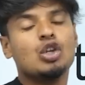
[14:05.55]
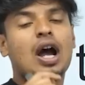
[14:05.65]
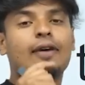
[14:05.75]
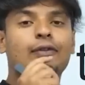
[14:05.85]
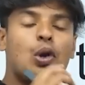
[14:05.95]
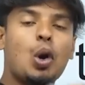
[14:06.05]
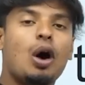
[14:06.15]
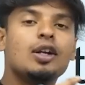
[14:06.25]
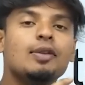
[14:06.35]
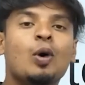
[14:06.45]
you have
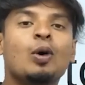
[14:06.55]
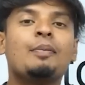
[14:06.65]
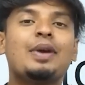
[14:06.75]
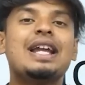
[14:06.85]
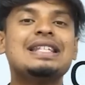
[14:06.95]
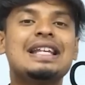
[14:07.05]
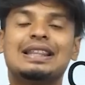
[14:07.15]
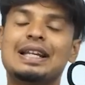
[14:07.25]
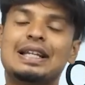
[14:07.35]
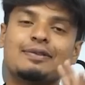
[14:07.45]
lot more amazing
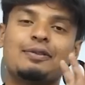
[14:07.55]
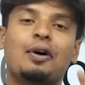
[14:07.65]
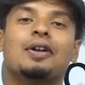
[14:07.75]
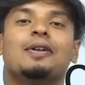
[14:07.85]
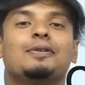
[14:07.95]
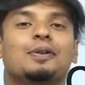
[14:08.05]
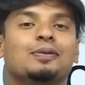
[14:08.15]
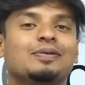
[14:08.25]
things for all of you.